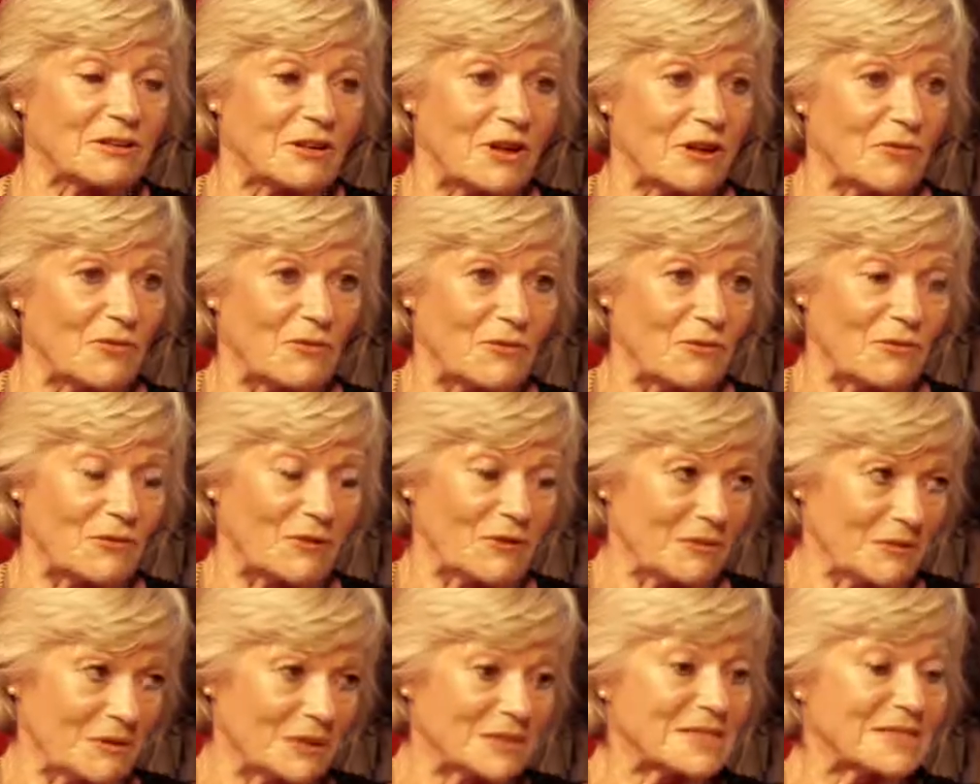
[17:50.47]
if,
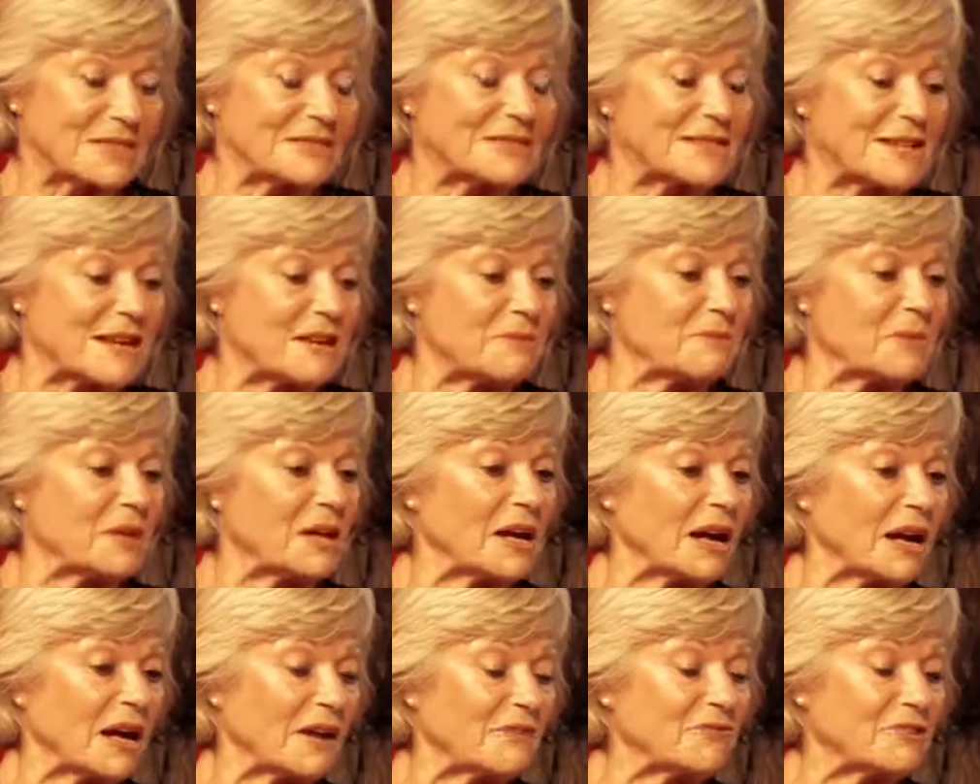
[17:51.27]
it's the same
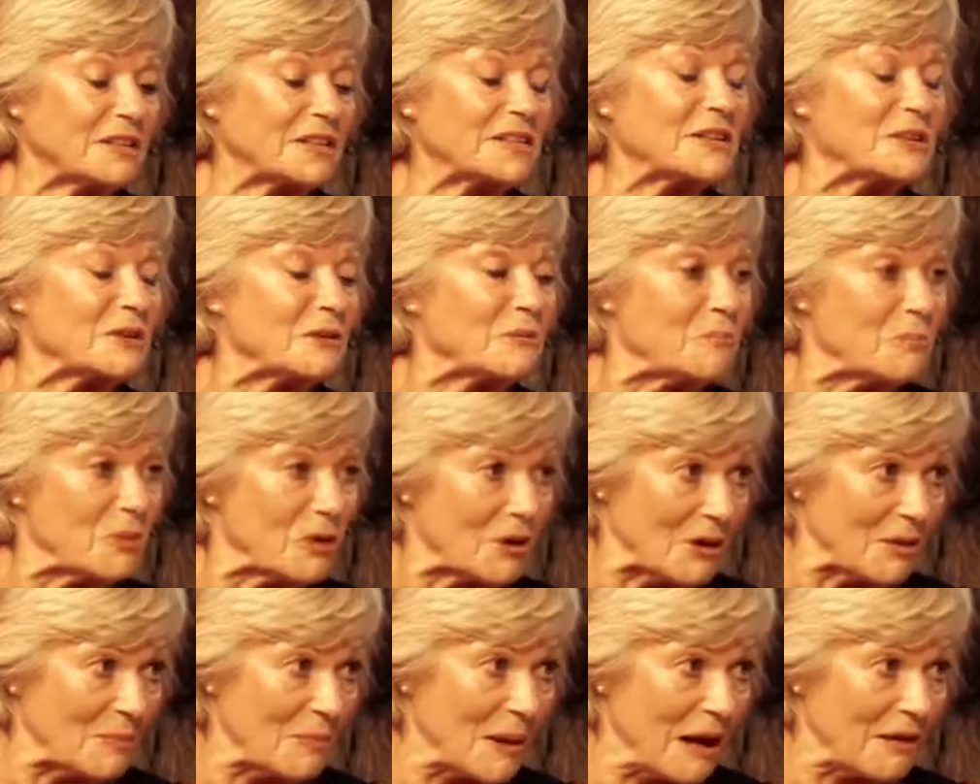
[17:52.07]
thing. I've written a
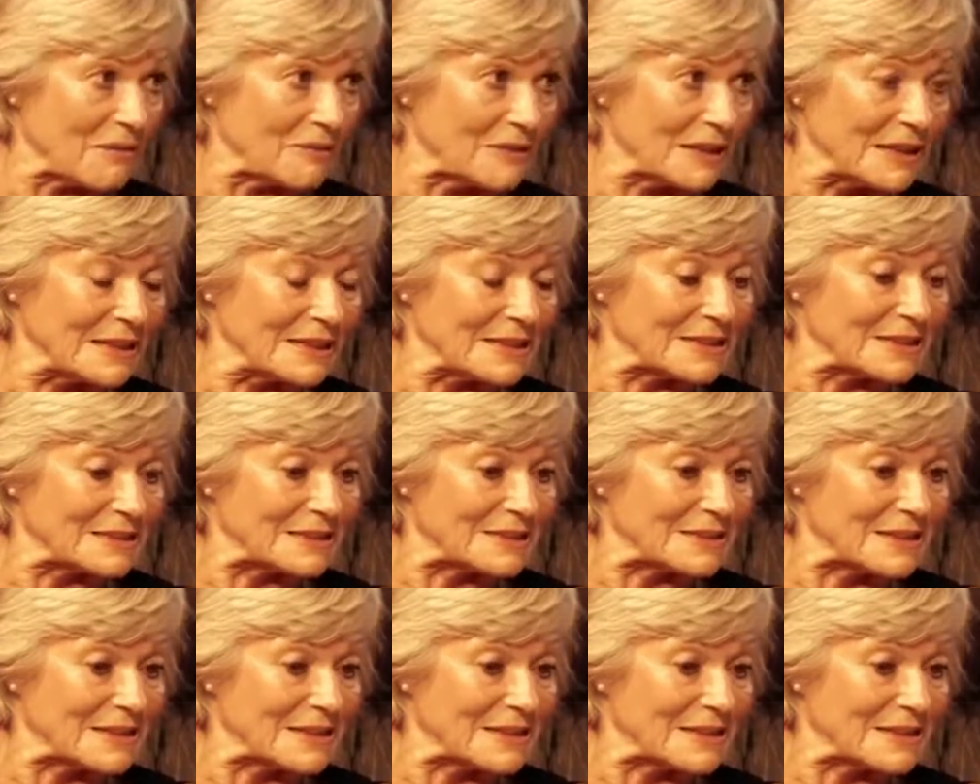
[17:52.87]
book about this,